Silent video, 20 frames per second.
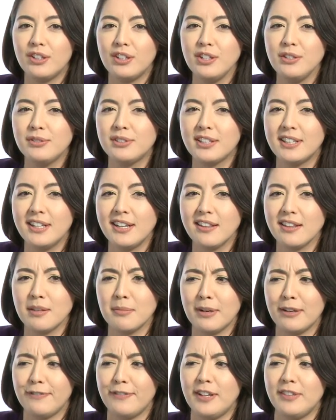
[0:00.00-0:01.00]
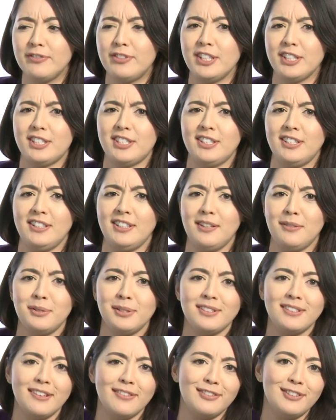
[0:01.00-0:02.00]
Who said anything about fanfiction? There
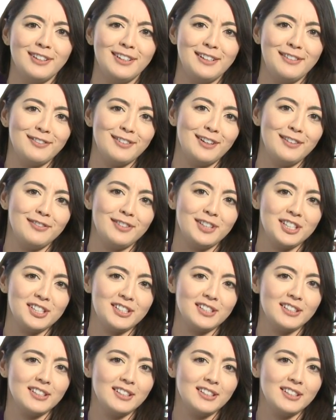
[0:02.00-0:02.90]
was never any fanfiction.